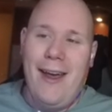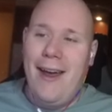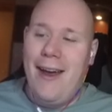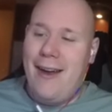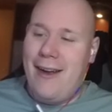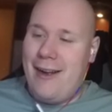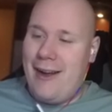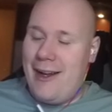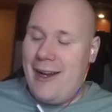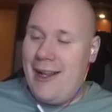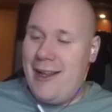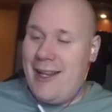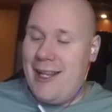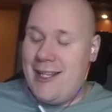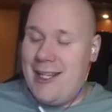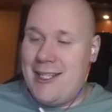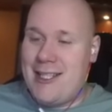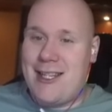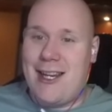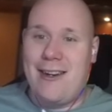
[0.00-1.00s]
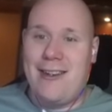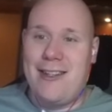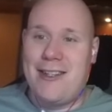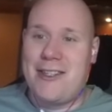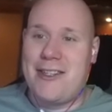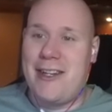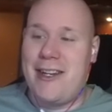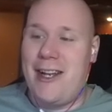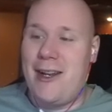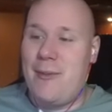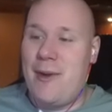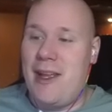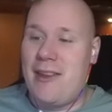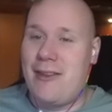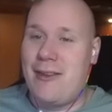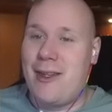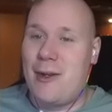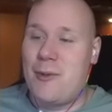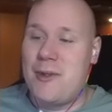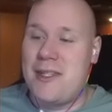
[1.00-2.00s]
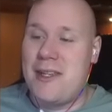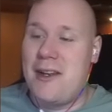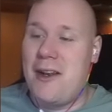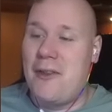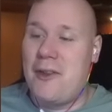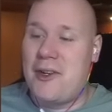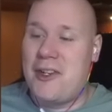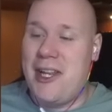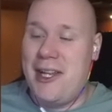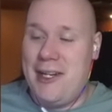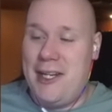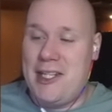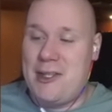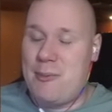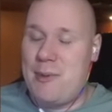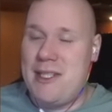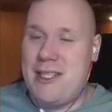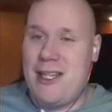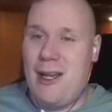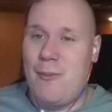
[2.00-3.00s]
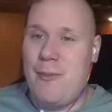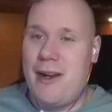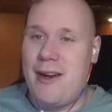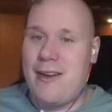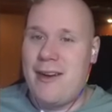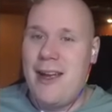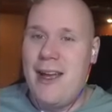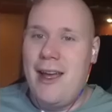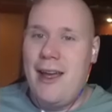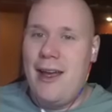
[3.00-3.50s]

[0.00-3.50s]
God, that, that scared the shit out of me. I thought there was another 10 HP sub here.